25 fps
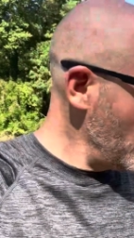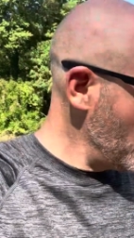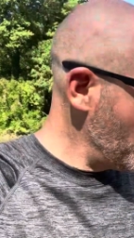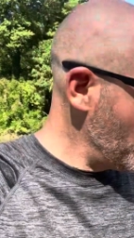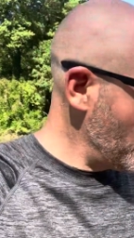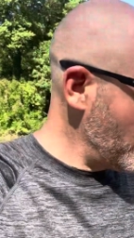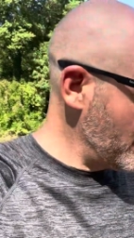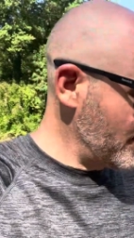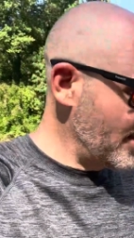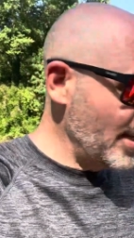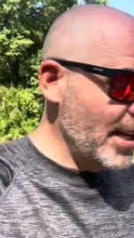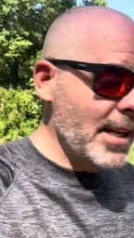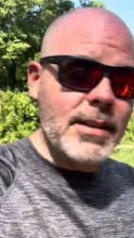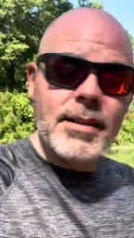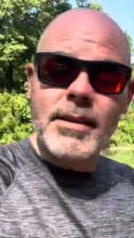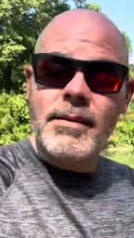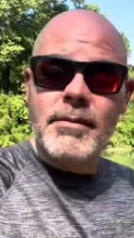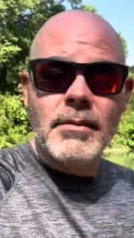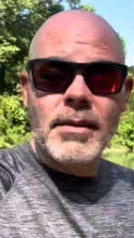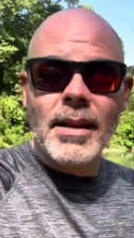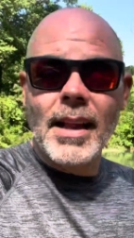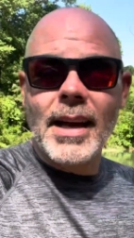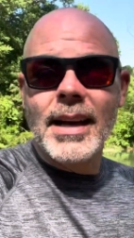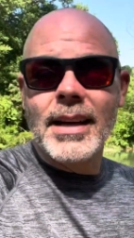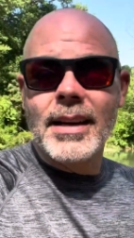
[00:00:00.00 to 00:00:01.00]
But these,
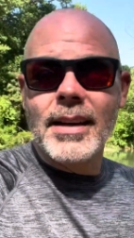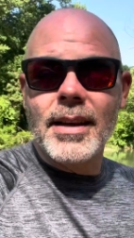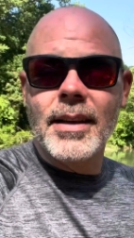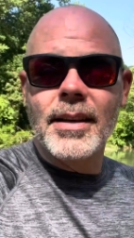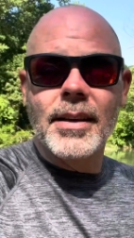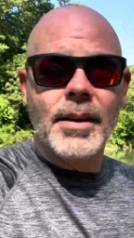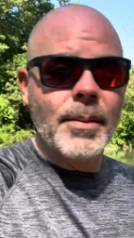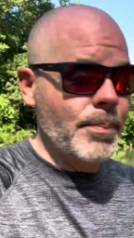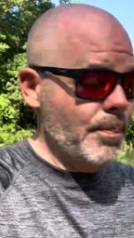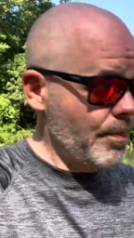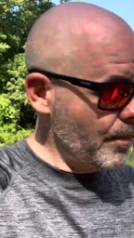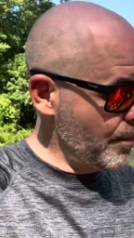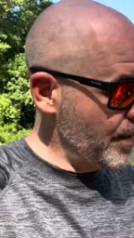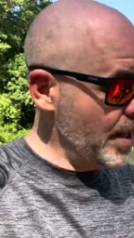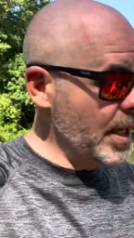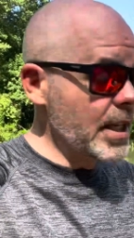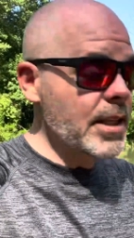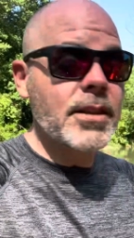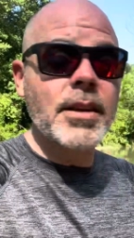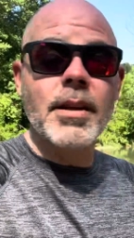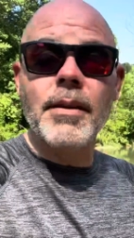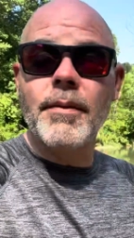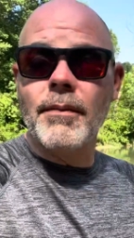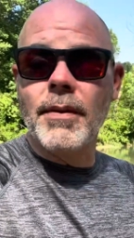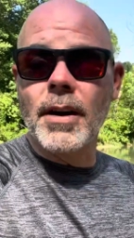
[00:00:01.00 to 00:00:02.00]
like
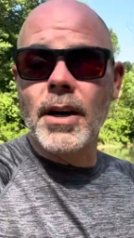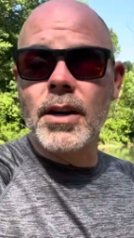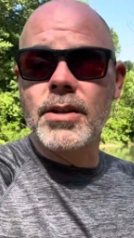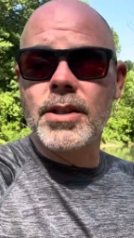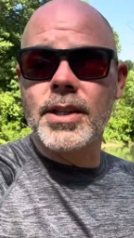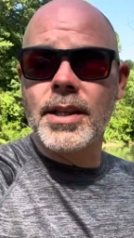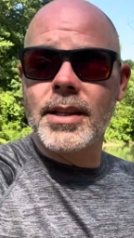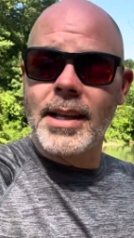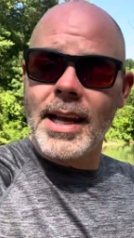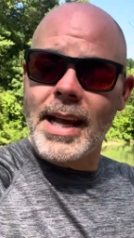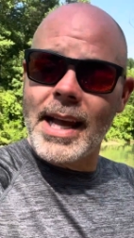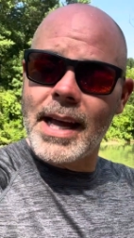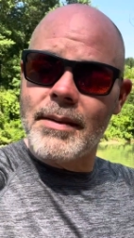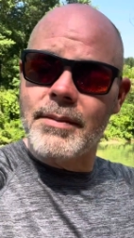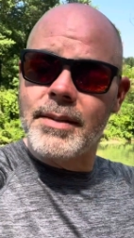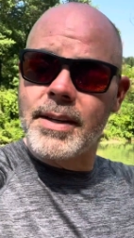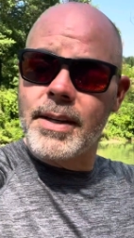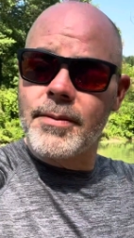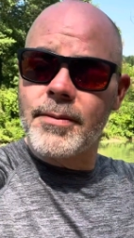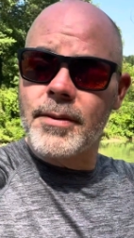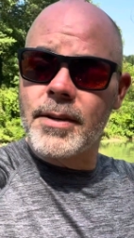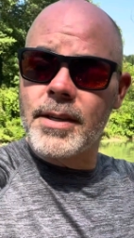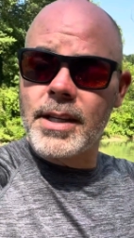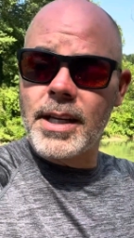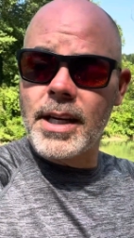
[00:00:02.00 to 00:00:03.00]
this version, they have
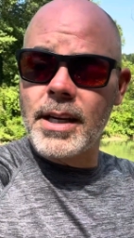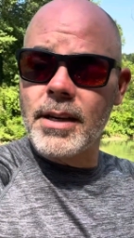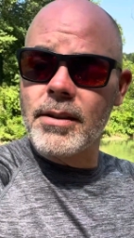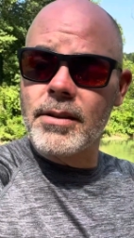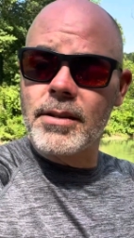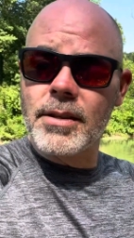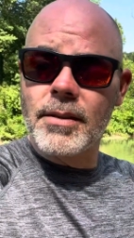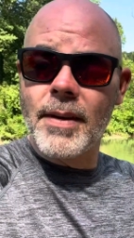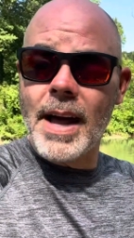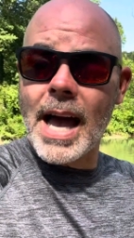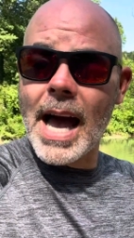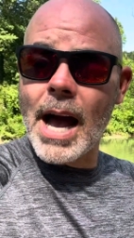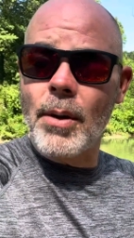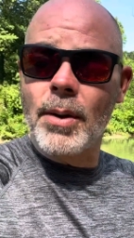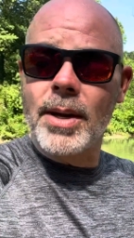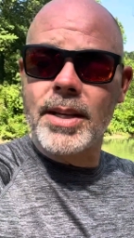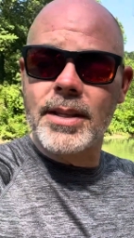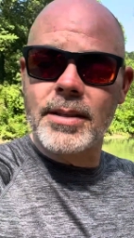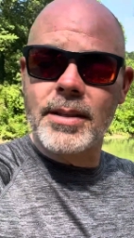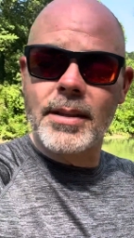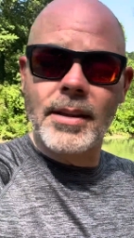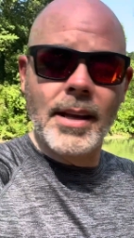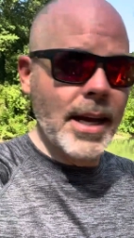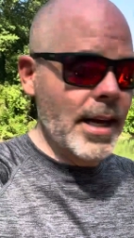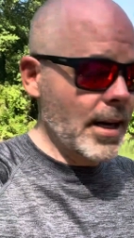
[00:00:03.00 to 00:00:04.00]
different tiers of how
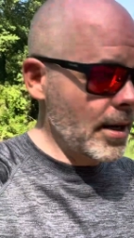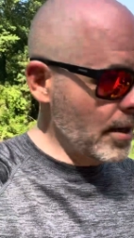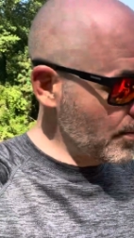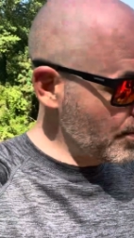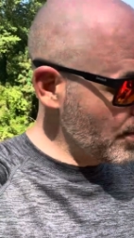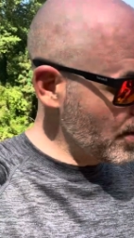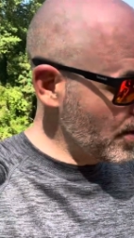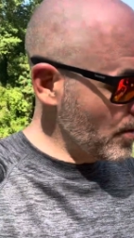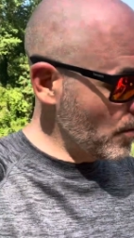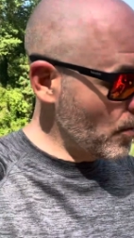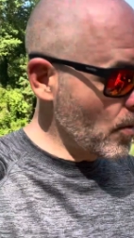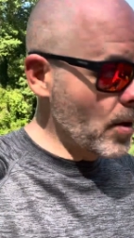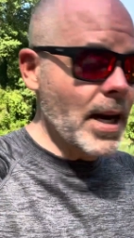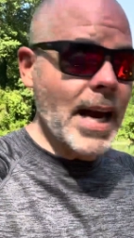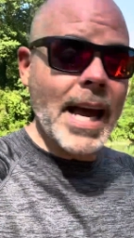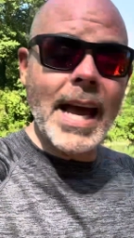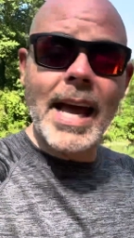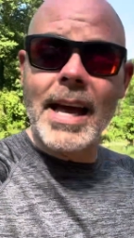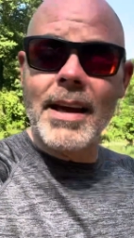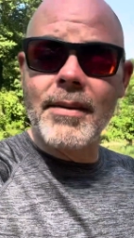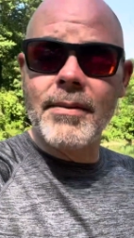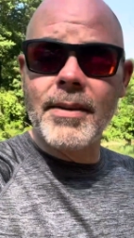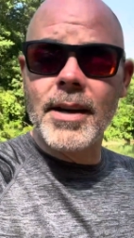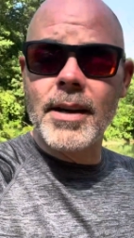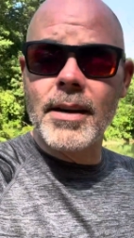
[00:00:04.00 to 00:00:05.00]
insulated. But the one I
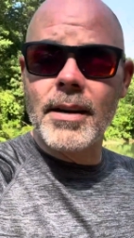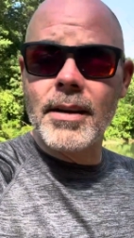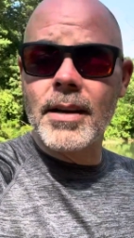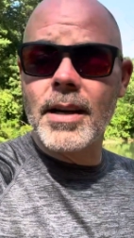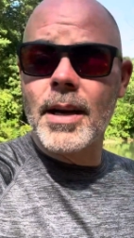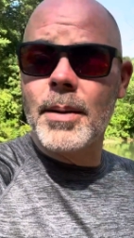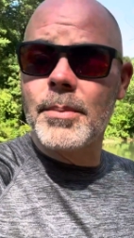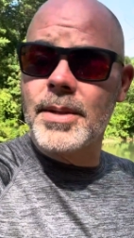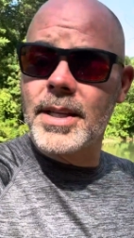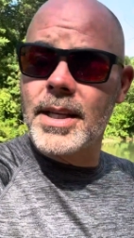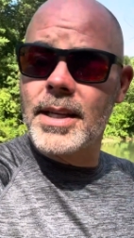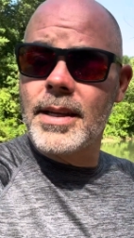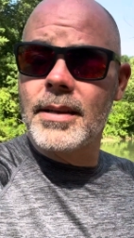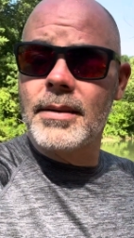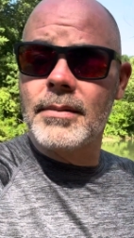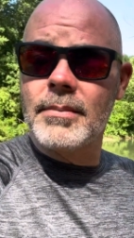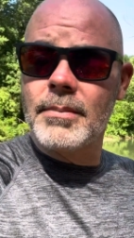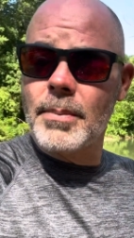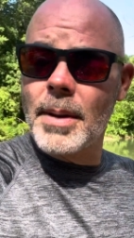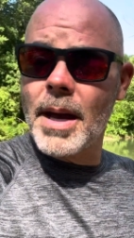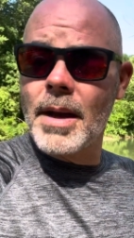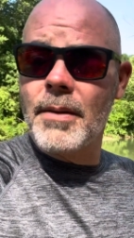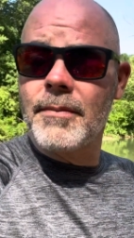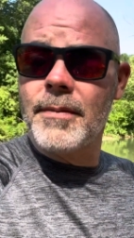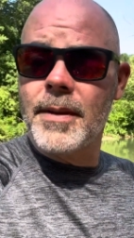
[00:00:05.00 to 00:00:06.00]
have here comes in
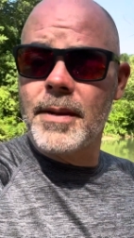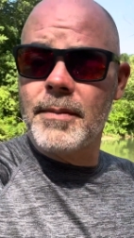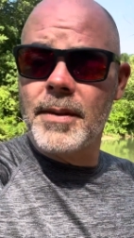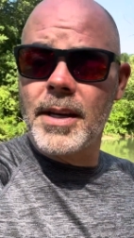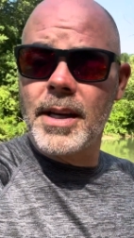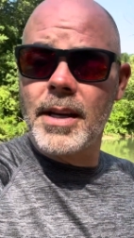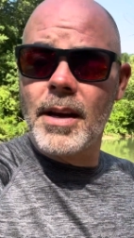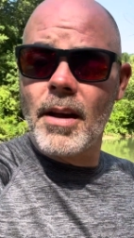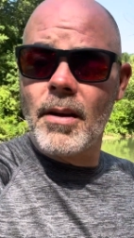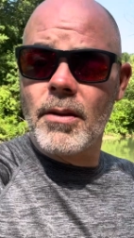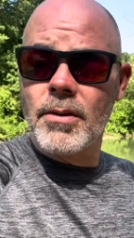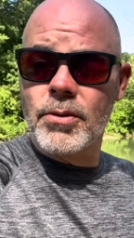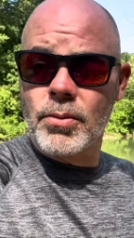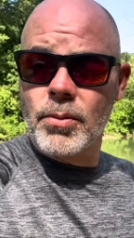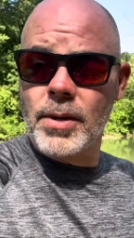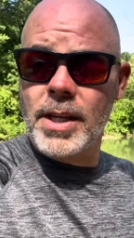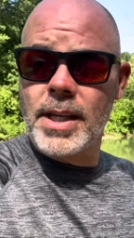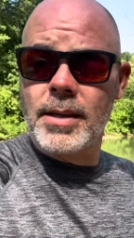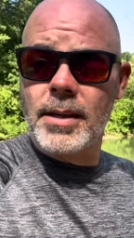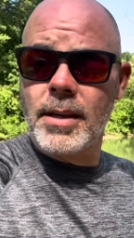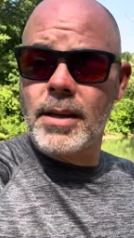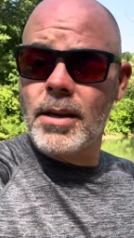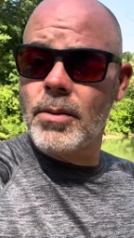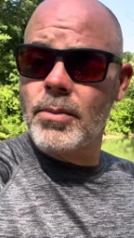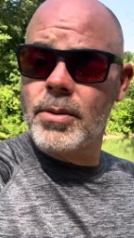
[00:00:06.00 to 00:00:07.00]
about $50
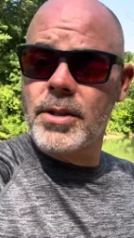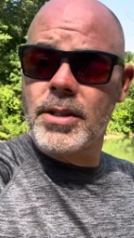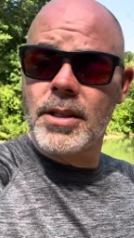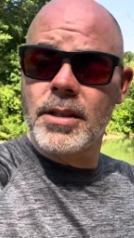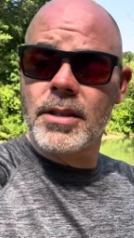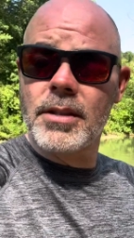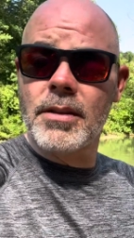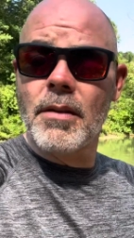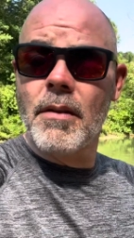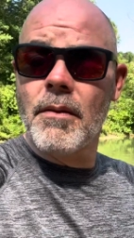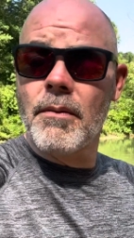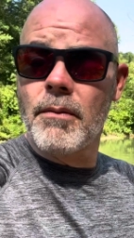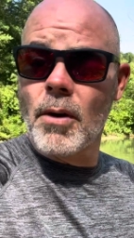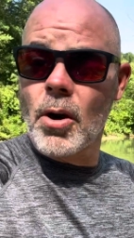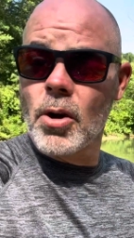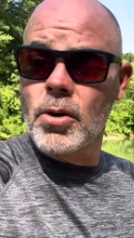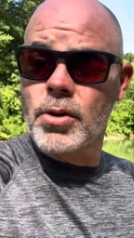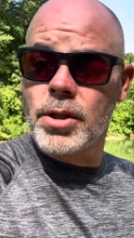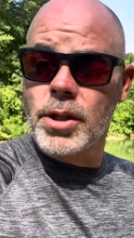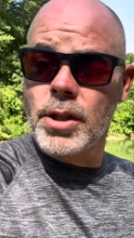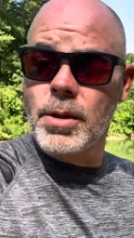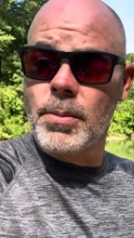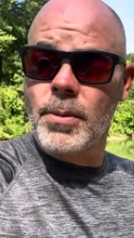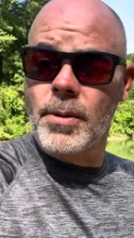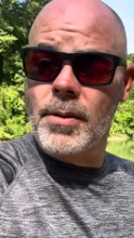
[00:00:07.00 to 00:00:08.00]
retail, which is far
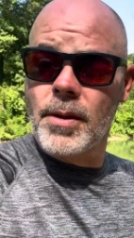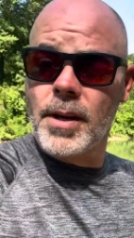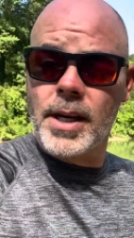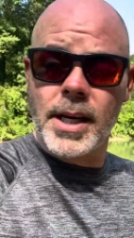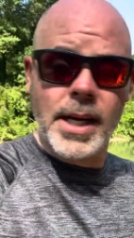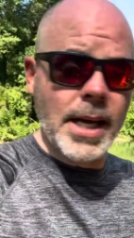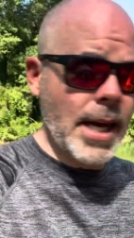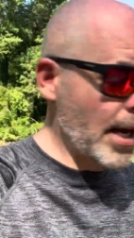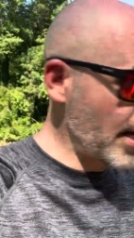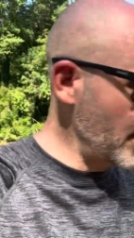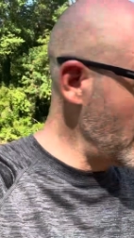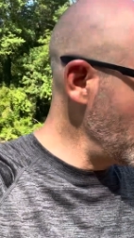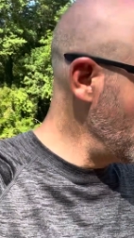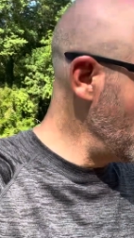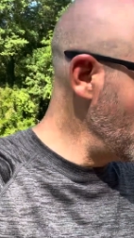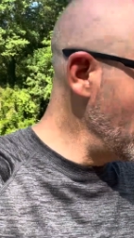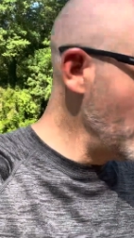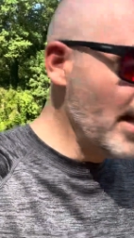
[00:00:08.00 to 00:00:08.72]
cheaper than a Yeti.